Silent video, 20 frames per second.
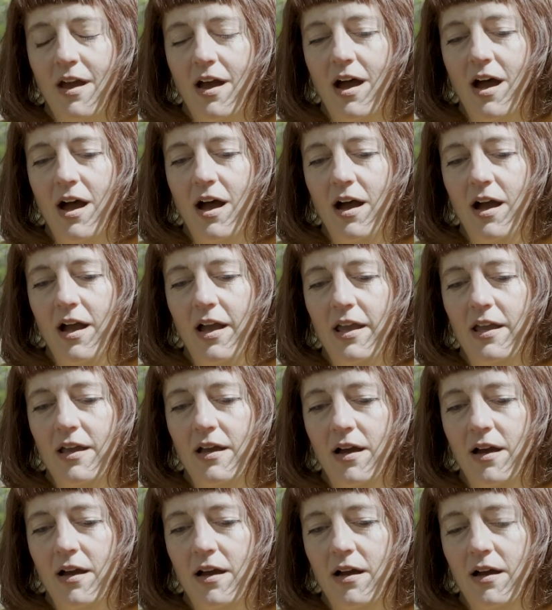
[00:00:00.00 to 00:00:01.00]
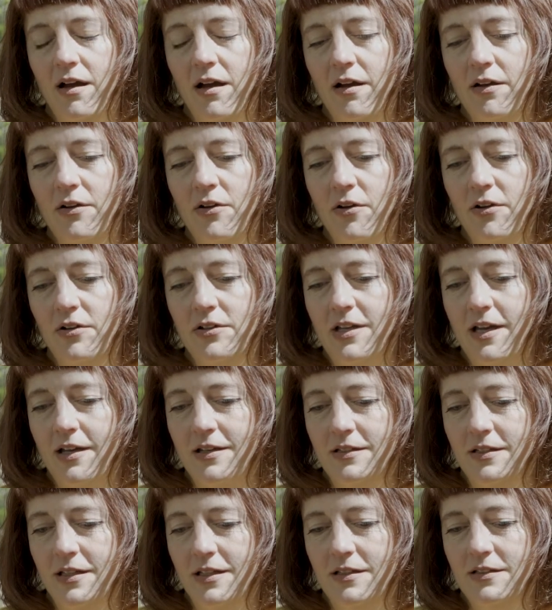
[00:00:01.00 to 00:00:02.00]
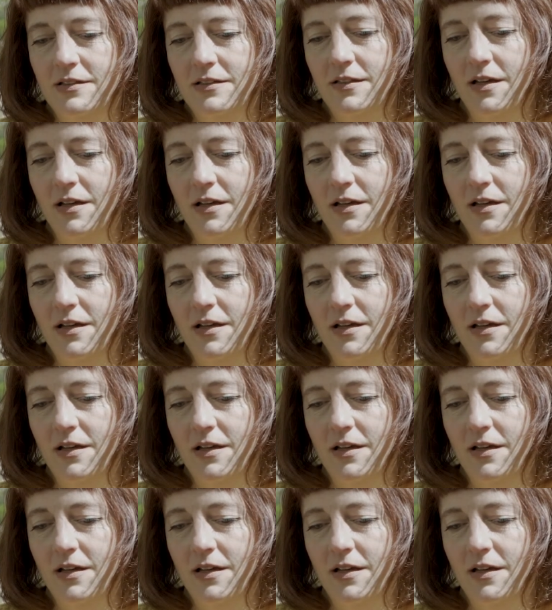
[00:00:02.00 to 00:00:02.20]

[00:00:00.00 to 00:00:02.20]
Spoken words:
I conducted